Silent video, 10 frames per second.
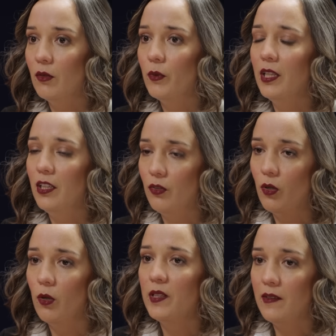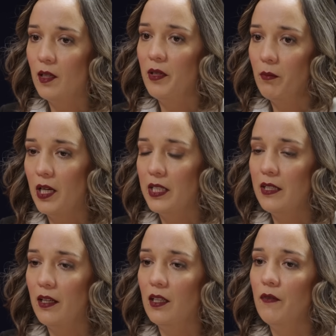We need to always keep in
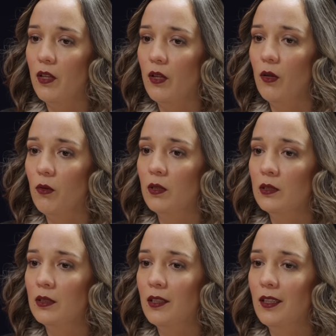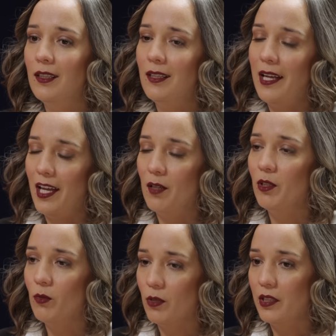mind that even though
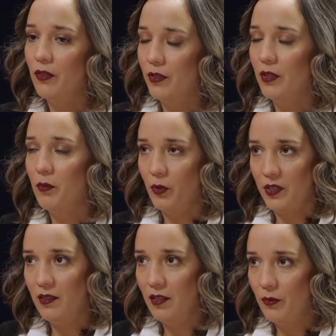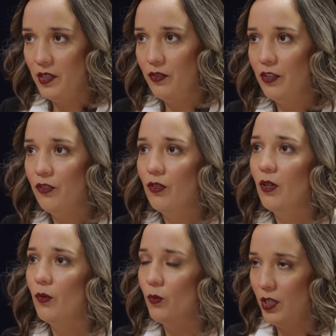animal work is very important in research,
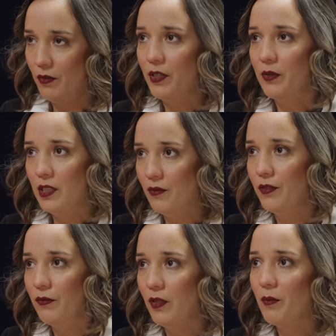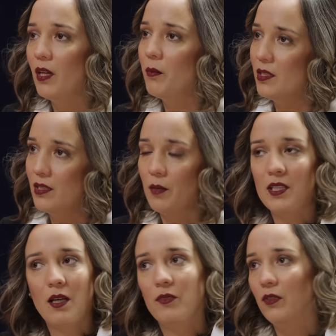we are very different from them, and
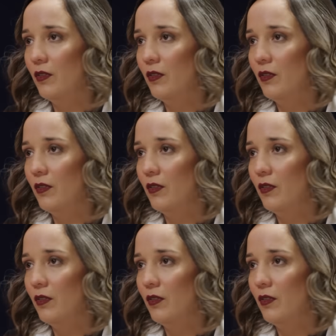sometimes